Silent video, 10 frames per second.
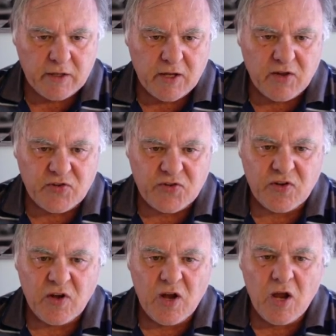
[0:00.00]
Yes,
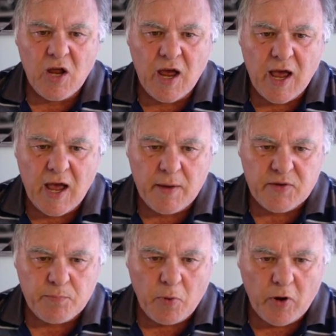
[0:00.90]

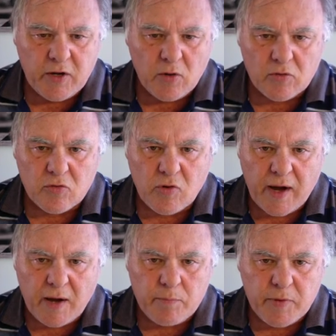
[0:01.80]
it's biting on
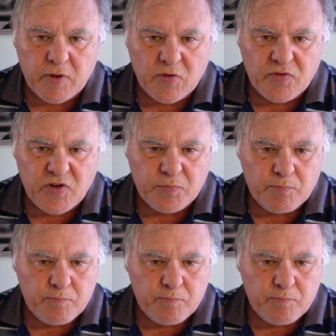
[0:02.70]
granite because this